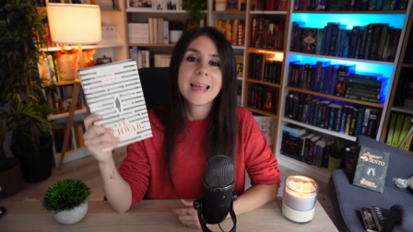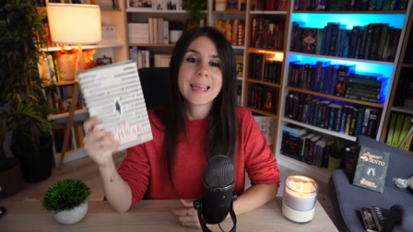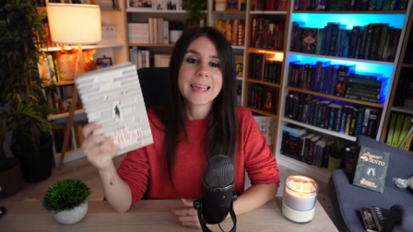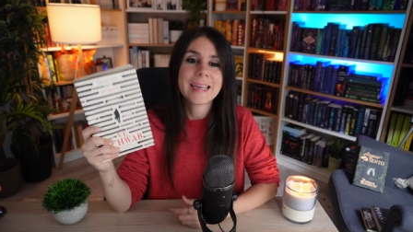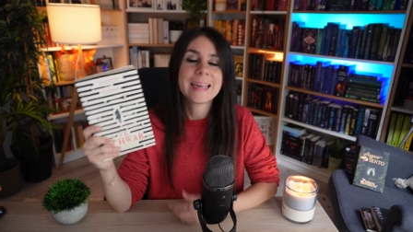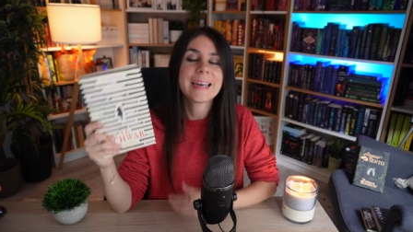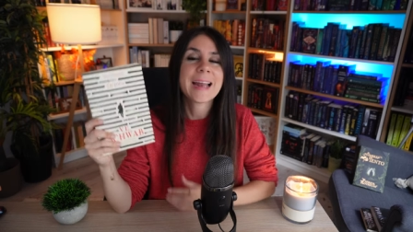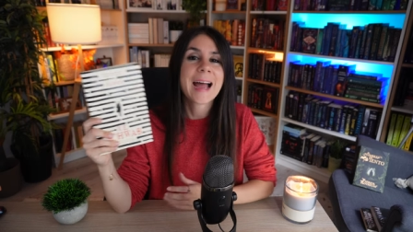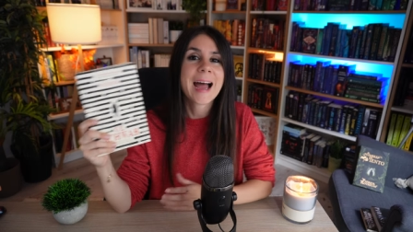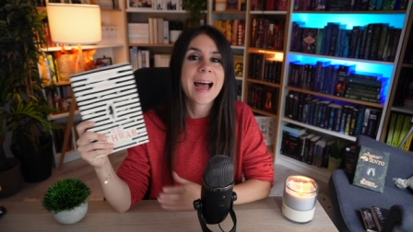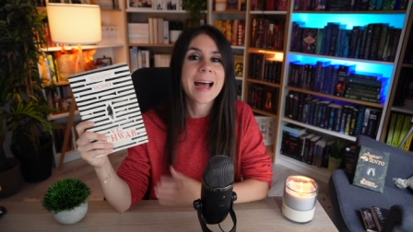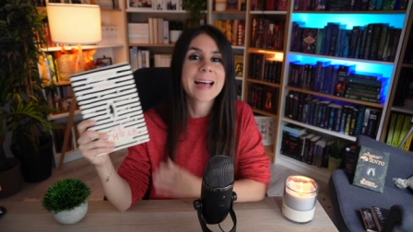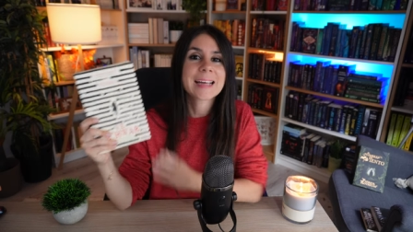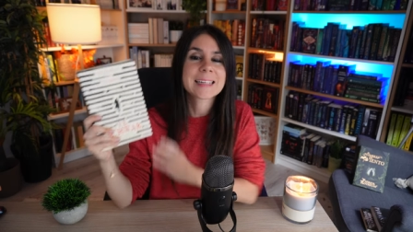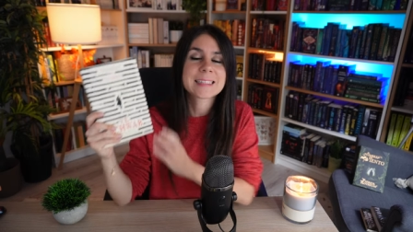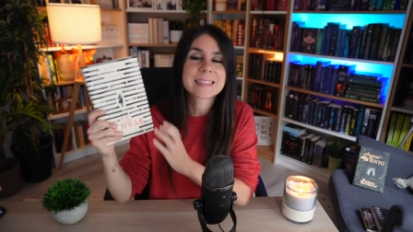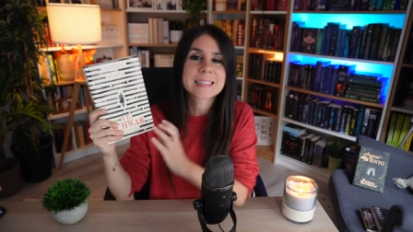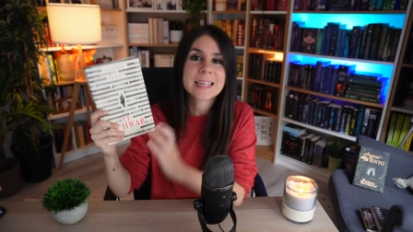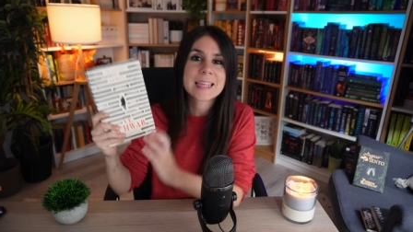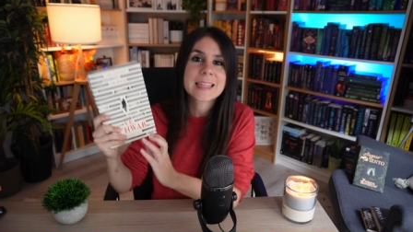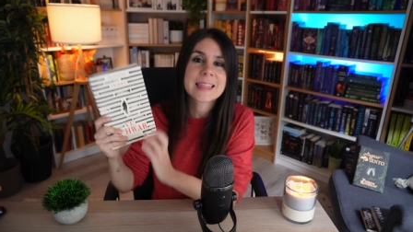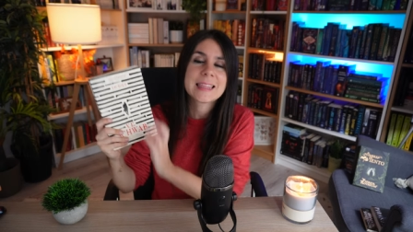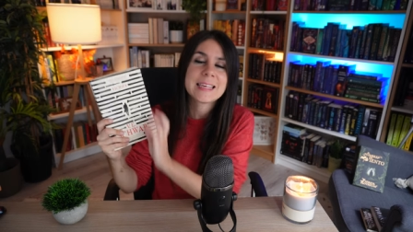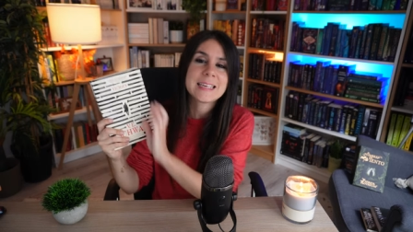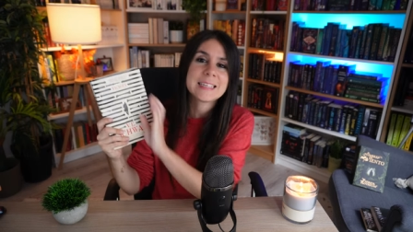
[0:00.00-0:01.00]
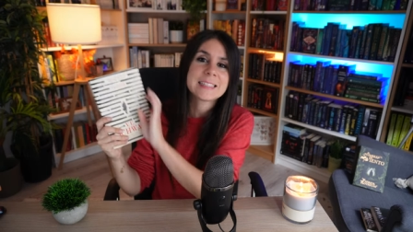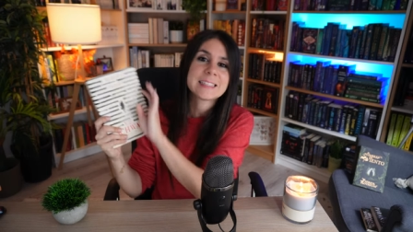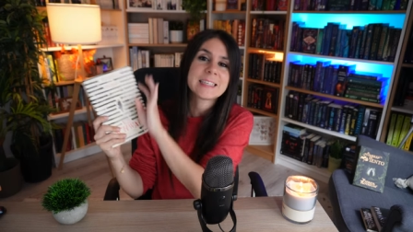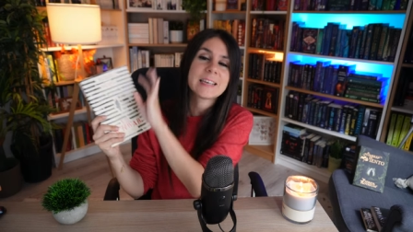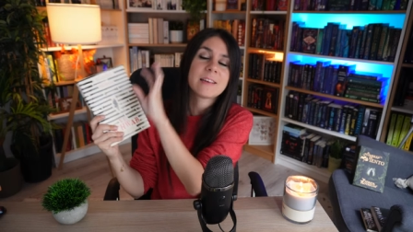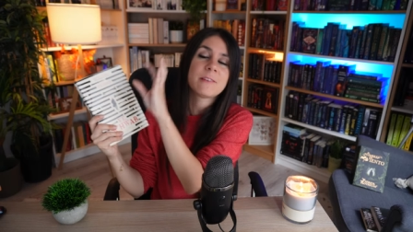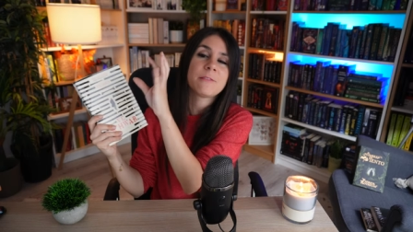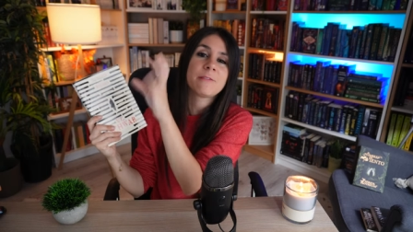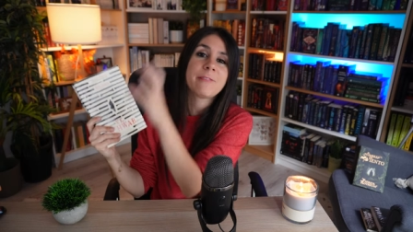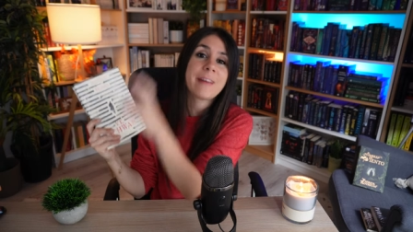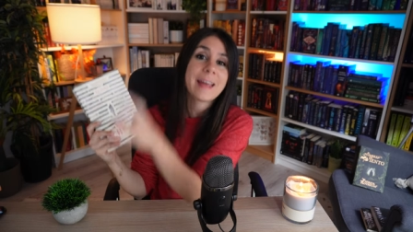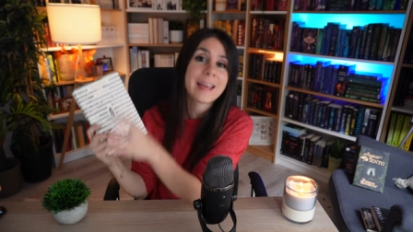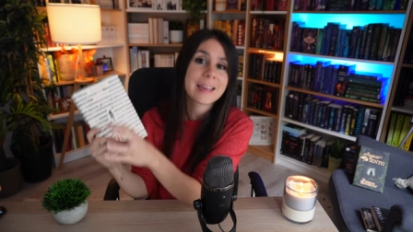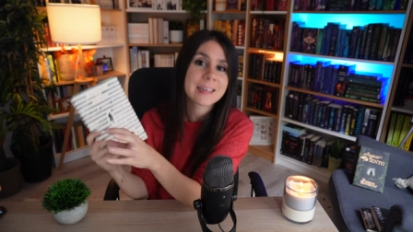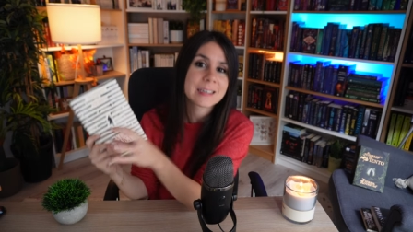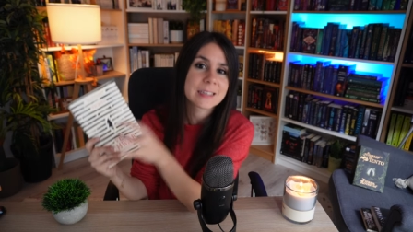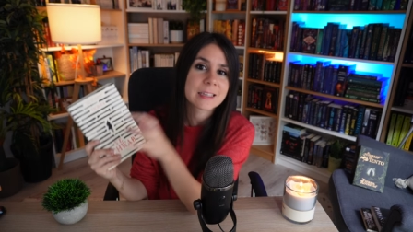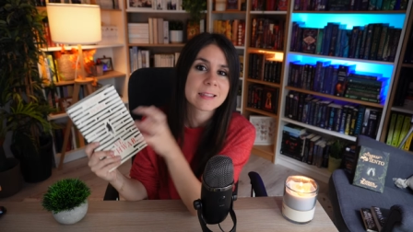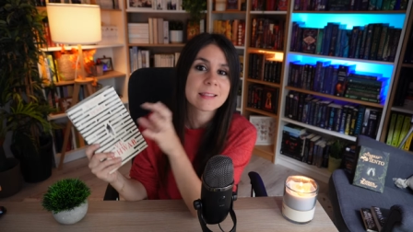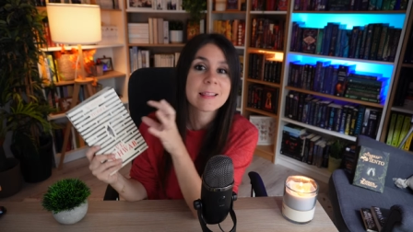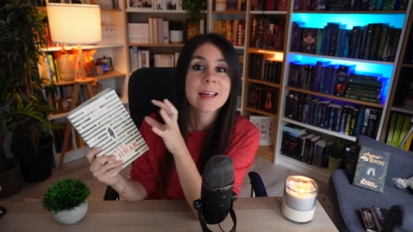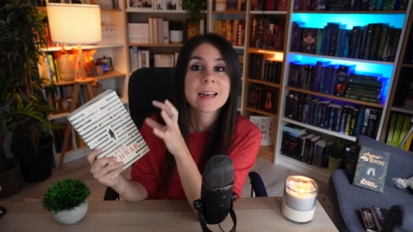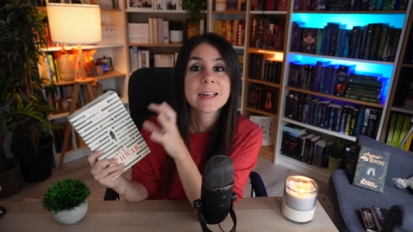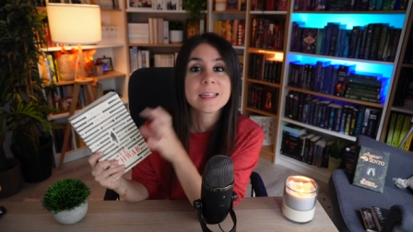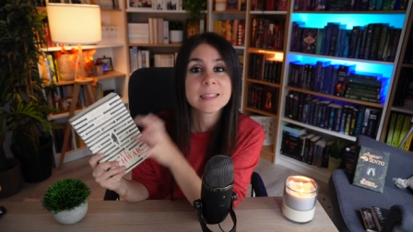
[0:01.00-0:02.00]
it has this
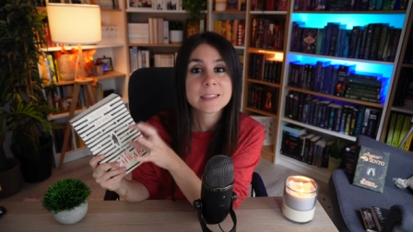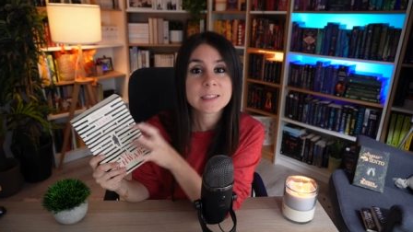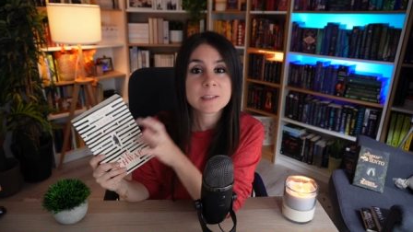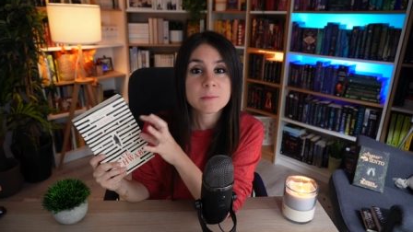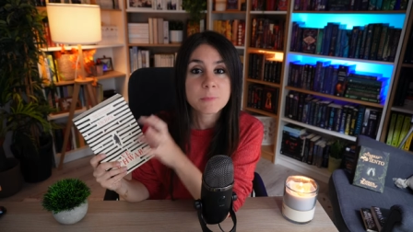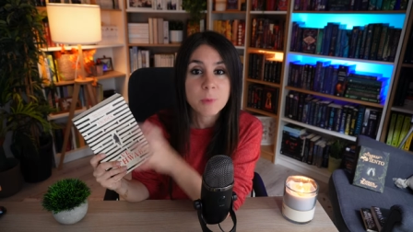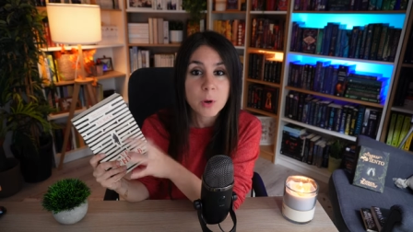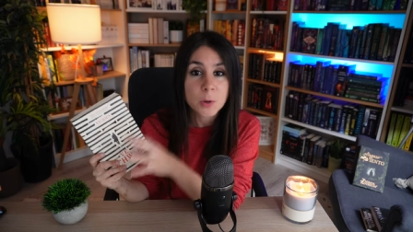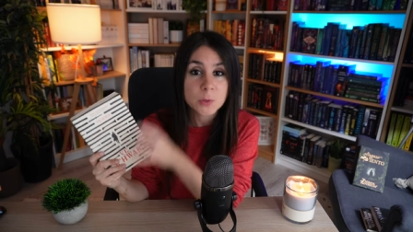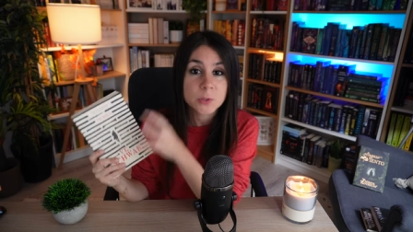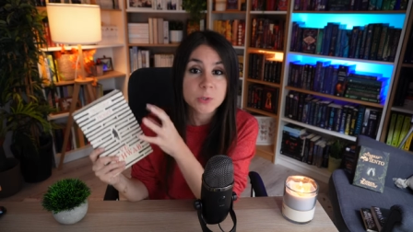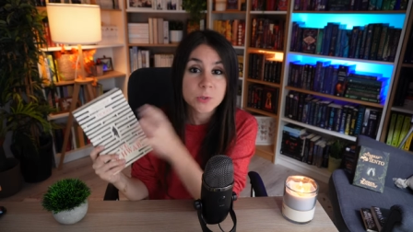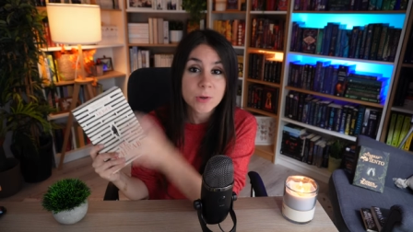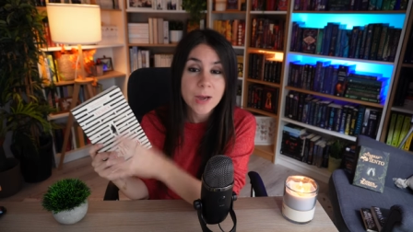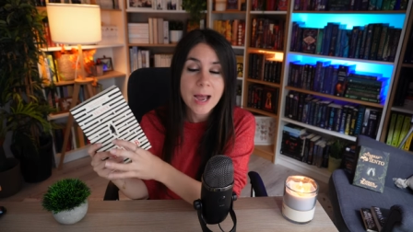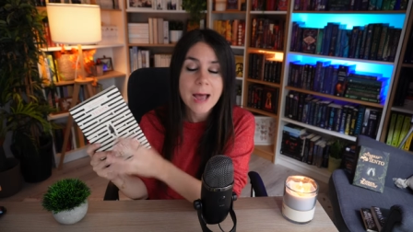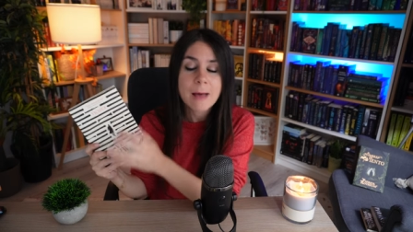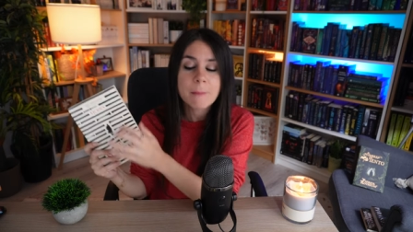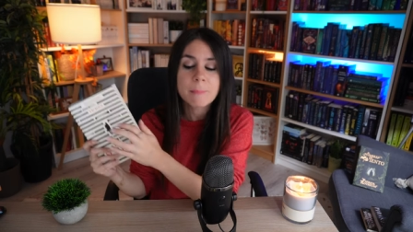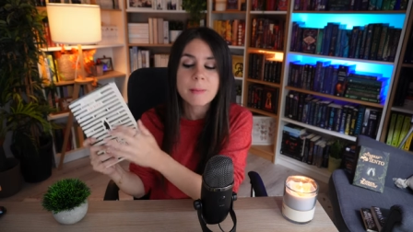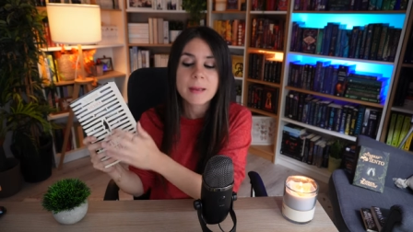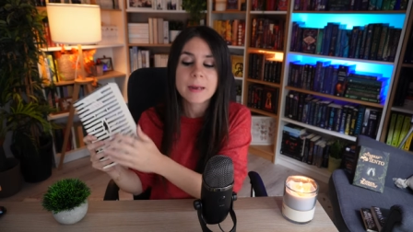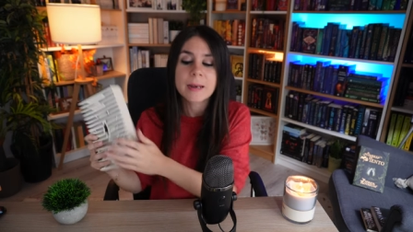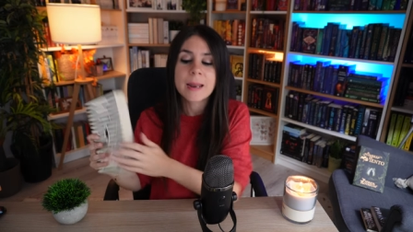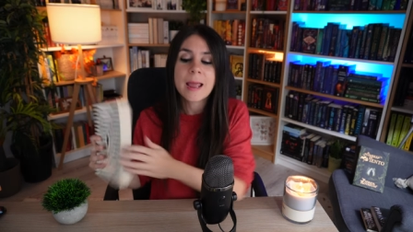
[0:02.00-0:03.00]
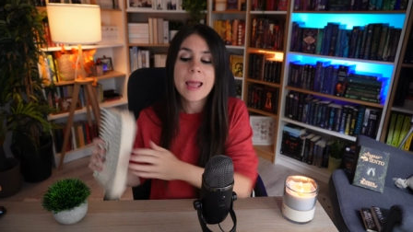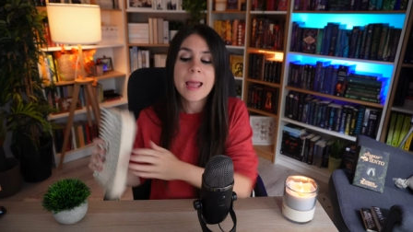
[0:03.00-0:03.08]
event that is supposed to happen,